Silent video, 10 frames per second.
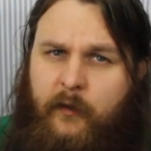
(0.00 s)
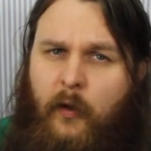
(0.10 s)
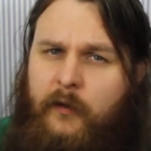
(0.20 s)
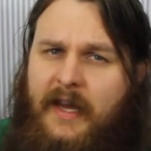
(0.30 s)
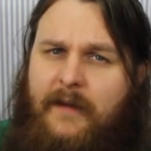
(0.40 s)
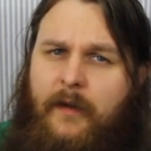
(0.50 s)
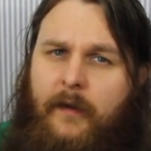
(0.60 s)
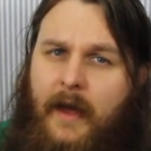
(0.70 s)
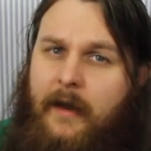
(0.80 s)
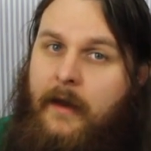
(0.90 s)
Tronte even
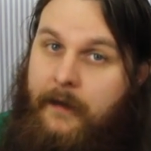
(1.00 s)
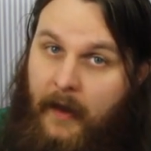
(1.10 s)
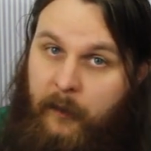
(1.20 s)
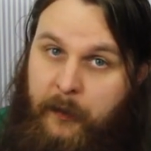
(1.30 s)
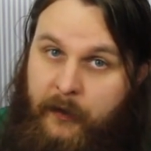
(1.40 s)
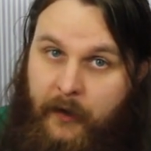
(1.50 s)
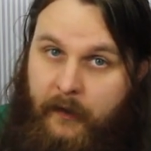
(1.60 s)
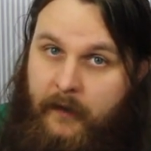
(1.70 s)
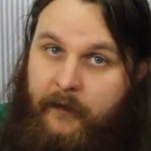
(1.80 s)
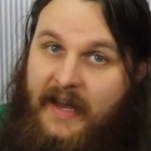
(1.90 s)
said that's
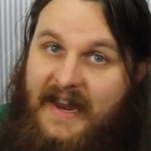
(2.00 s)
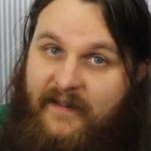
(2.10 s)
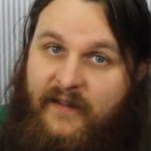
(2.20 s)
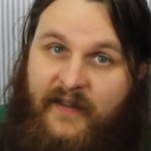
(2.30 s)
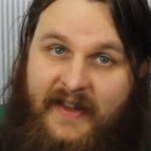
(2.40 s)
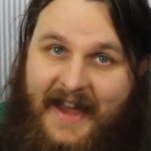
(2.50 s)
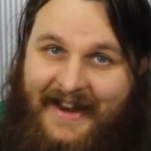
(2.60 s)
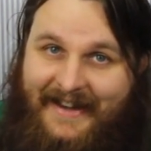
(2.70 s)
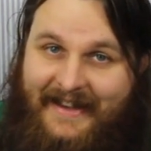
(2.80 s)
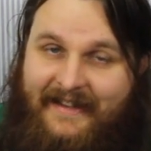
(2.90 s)
progressive, even for the
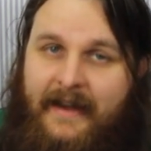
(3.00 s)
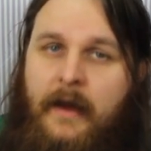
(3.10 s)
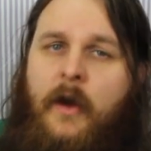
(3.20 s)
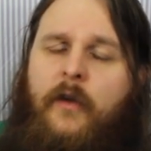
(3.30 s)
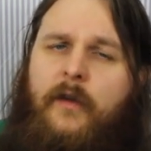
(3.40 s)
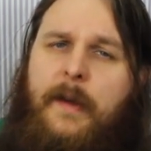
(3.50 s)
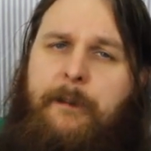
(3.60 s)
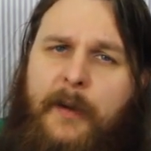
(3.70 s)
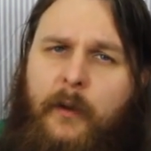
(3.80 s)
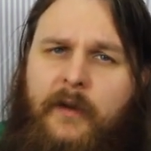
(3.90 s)
80s. So they
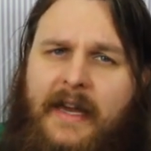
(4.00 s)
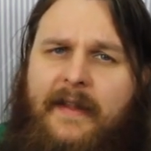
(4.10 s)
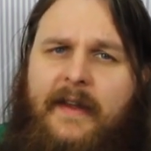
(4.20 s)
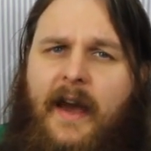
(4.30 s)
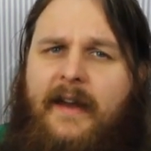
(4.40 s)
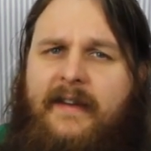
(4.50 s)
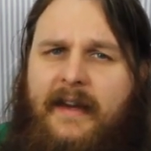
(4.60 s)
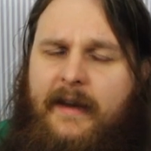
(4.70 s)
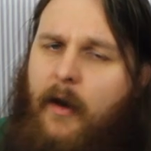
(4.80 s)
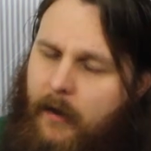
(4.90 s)
built in the
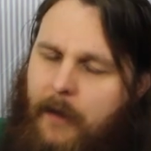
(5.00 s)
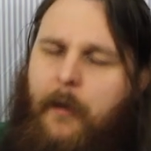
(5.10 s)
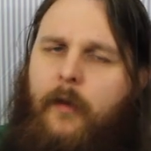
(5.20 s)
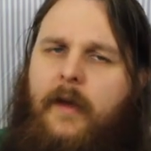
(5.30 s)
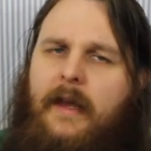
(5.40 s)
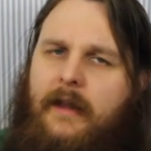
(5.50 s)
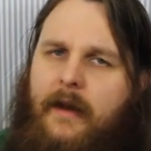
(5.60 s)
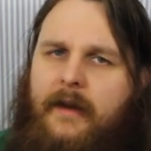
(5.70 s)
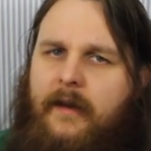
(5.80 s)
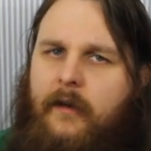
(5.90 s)
idea. Now, I'm not saying
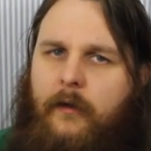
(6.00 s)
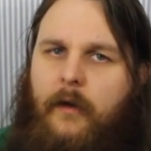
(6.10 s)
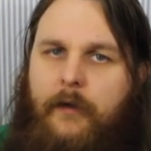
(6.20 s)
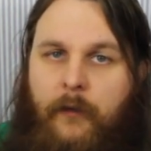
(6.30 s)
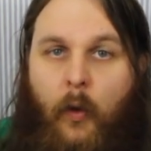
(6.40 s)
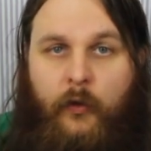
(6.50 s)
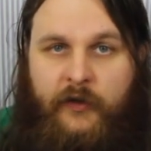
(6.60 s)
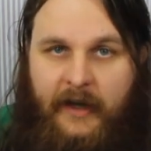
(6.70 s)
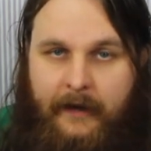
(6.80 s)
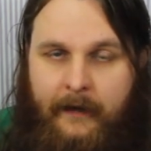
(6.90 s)
Claudia didn't deserve it, of course
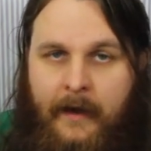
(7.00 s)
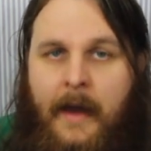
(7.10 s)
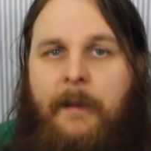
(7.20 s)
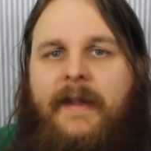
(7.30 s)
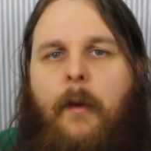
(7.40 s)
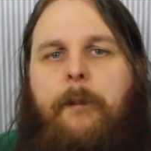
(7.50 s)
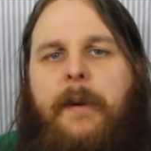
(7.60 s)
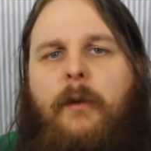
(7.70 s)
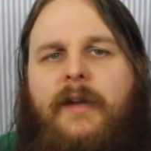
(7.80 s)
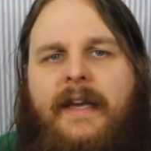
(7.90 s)
she did, but they were
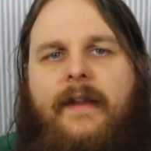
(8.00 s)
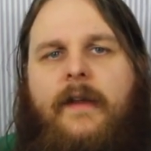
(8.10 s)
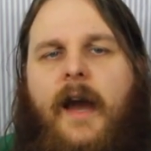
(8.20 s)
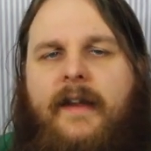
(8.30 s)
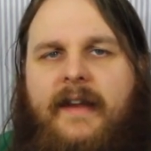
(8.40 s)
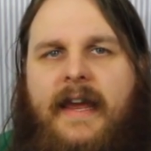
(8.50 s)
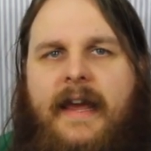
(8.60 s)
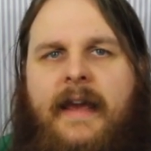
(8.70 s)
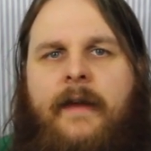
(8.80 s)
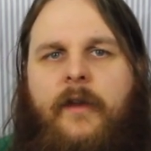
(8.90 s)
building in the
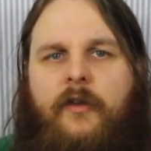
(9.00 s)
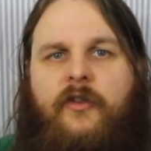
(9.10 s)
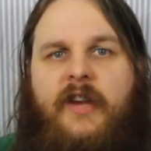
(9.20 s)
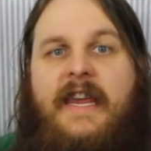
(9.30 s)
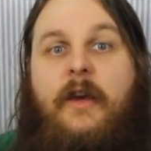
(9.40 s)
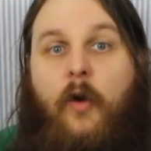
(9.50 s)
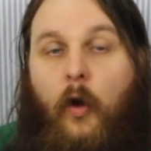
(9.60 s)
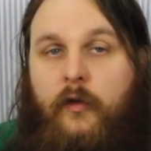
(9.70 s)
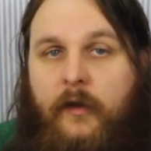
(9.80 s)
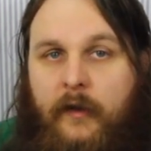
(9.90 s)
idea that she
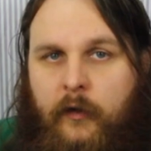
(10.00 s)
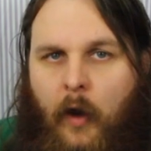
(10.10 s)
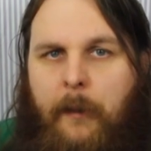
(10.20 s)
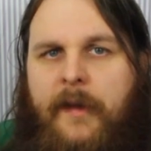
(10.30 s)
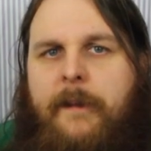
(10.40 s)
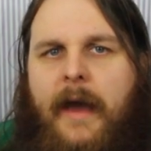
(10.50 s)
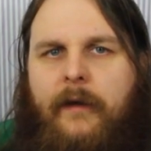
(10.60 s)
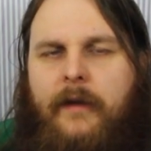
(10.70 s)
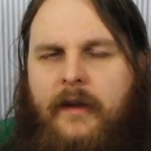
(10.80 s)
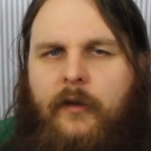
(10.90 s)
got to the top of the
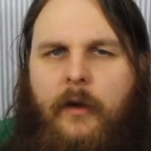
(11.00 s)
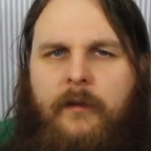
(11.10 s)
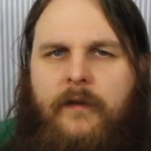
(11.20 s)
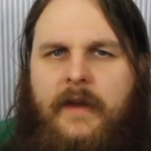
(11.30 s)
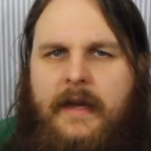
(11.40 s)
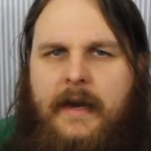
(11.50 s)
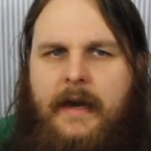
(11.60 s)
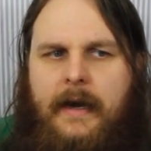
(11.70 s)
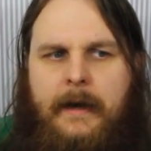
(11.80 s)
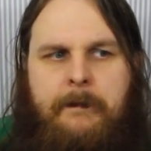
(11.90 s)
mountain in terms of the
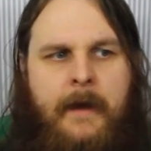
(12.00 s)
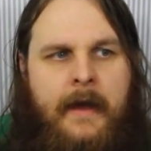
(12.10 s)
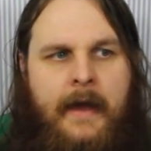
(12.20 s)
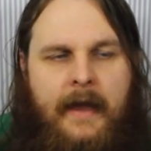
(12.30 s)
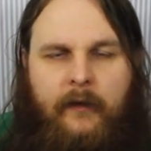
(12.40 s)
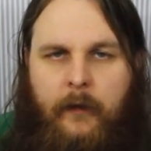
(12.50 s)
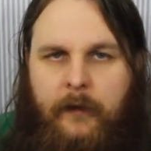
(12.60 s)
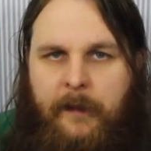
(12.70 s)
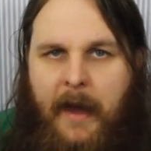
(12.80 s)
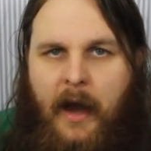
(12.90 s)
uh, in
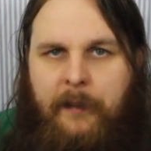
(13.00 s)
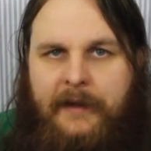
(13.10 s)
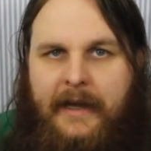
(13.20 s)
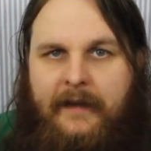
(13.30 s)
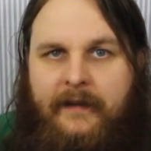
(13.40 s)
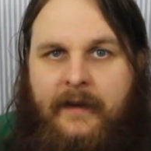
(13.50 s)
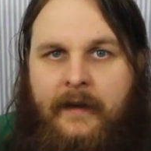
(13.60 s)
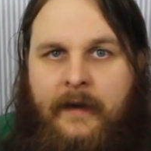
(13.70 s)
terms of the power plant.